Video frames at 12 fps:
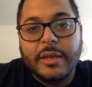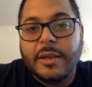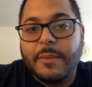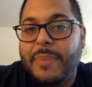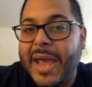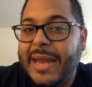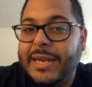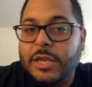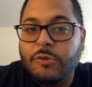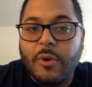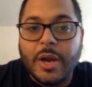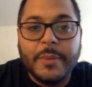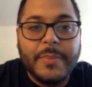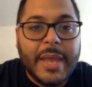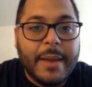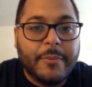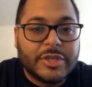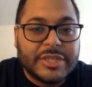The bandit, you want to be
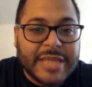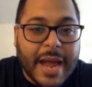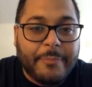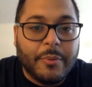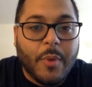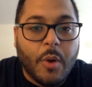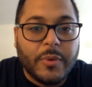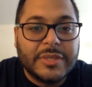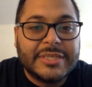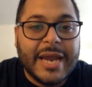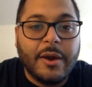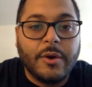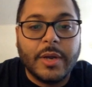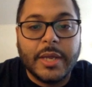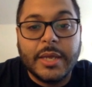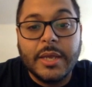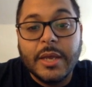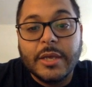able to stop him
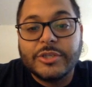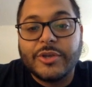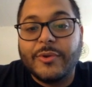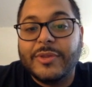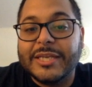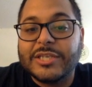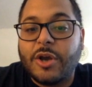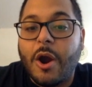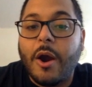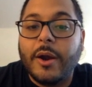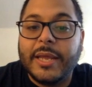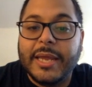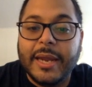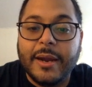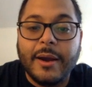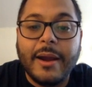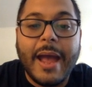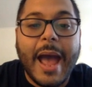momentarily. So this card
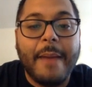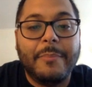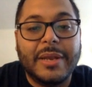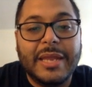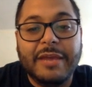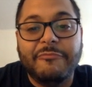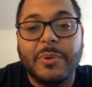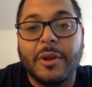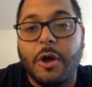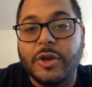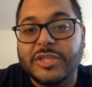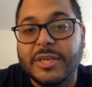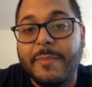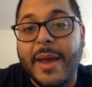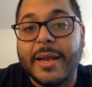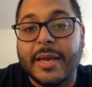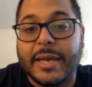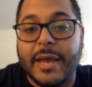here, I believe, belongs in the
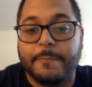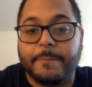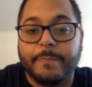meta again.